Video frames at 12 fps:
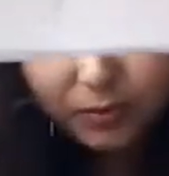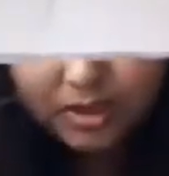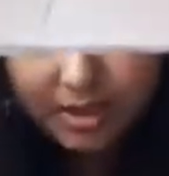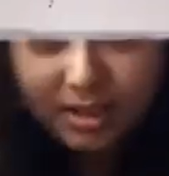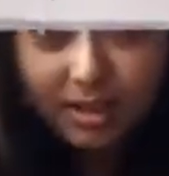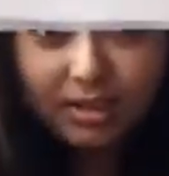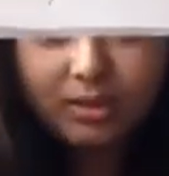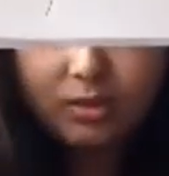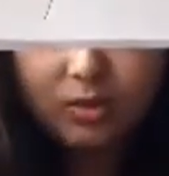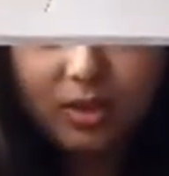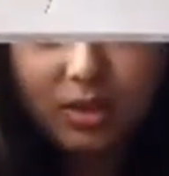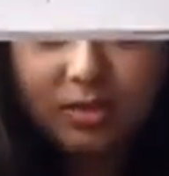see?
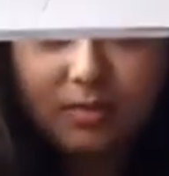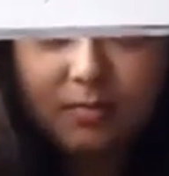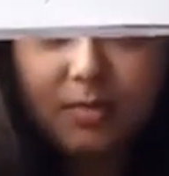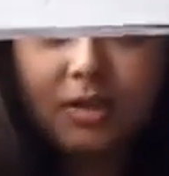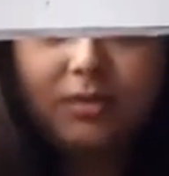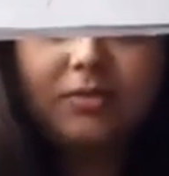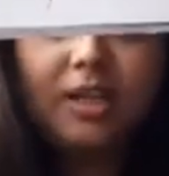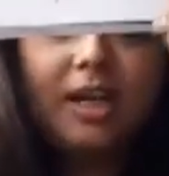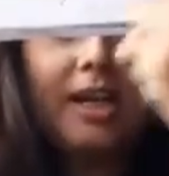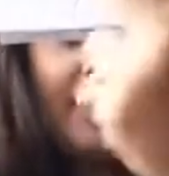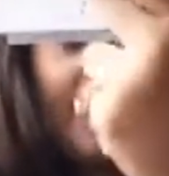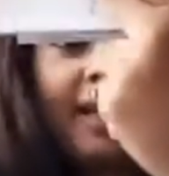Okay,
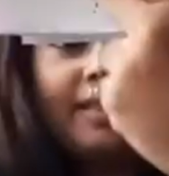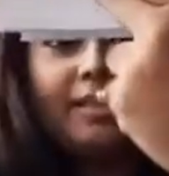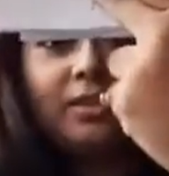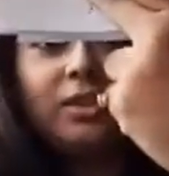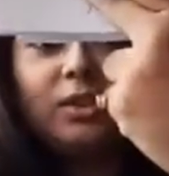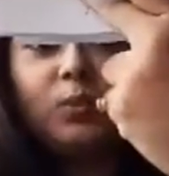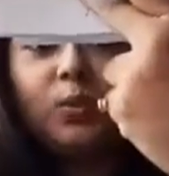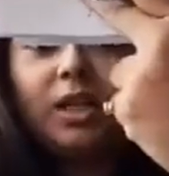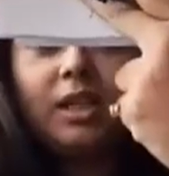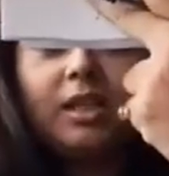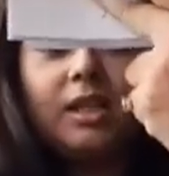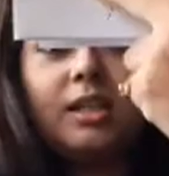butterfly, and the third
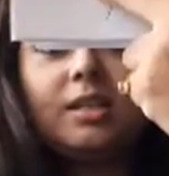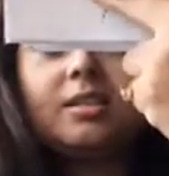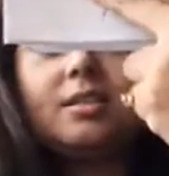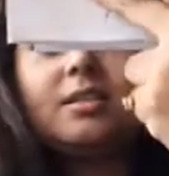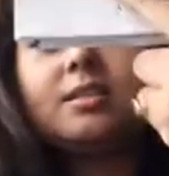one is the